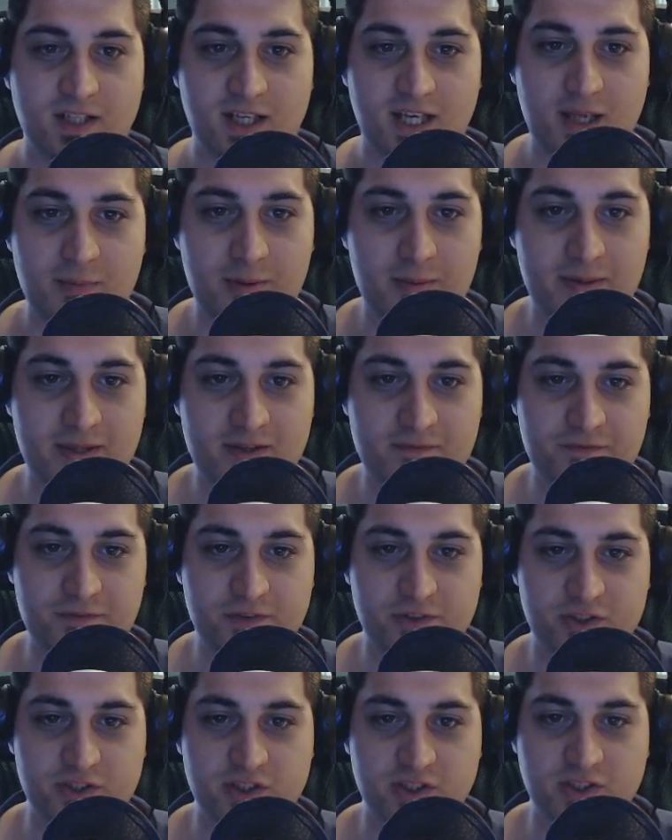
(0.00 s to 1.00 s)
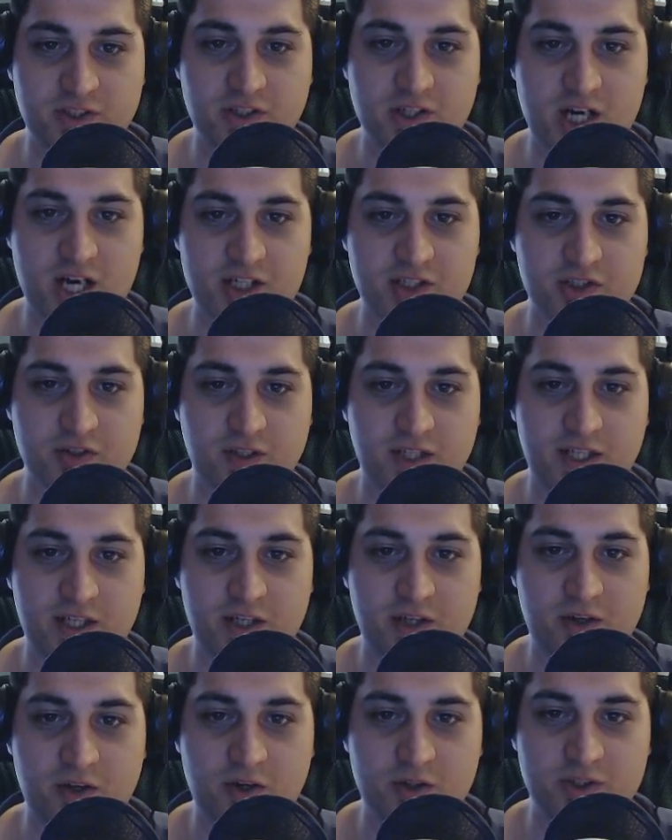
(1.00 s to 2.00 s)
let me be the first to congratulate
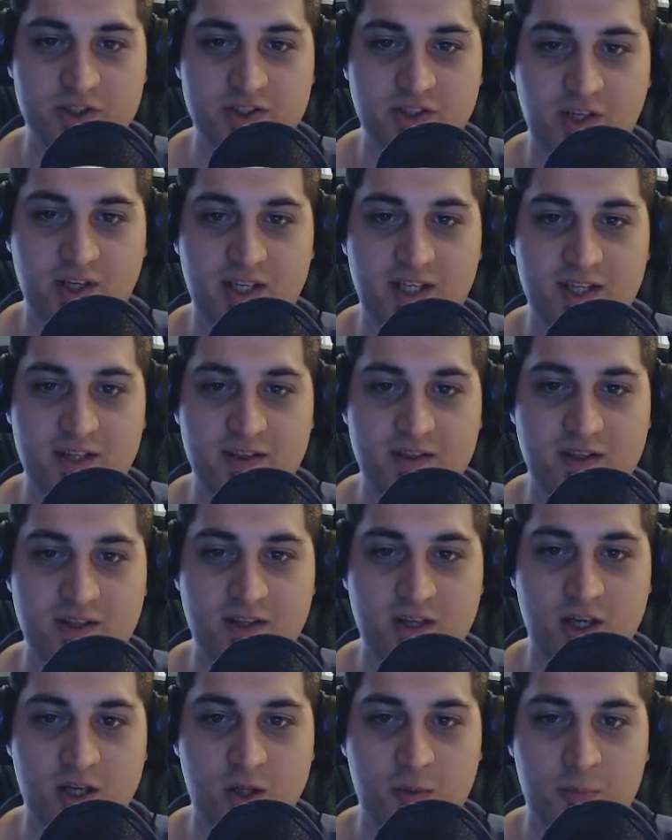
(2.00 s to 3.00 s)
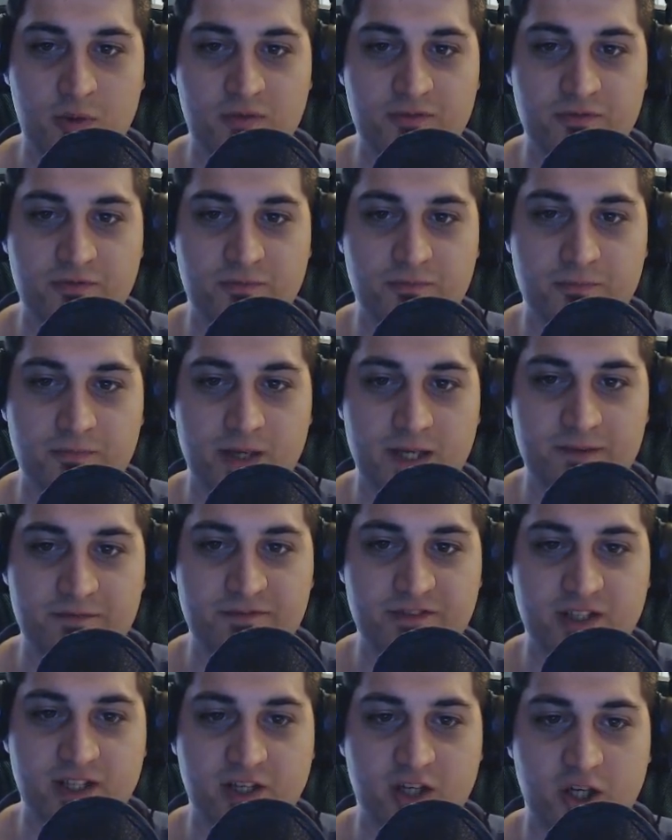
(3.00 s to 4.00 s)
you on taking the helm of
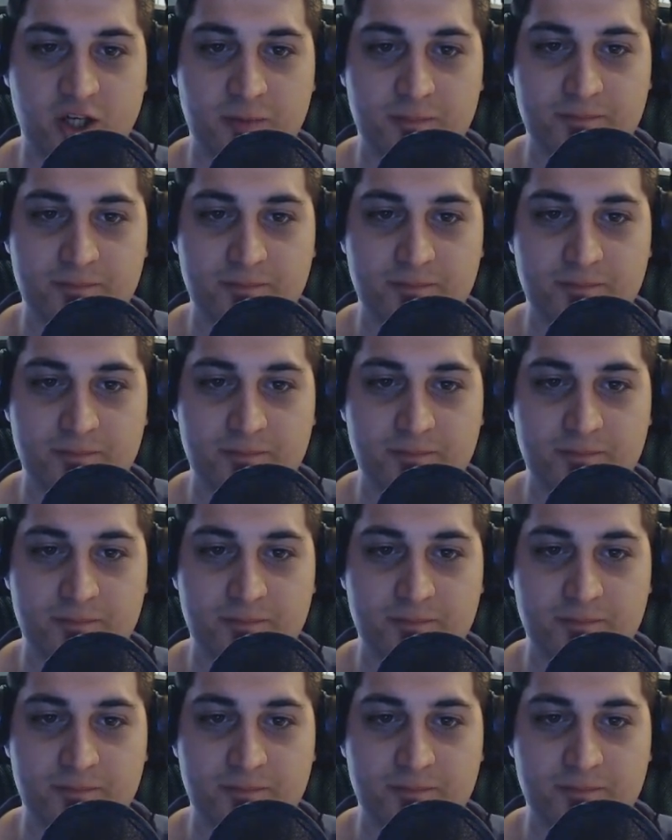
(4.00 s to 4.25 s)
Benfica.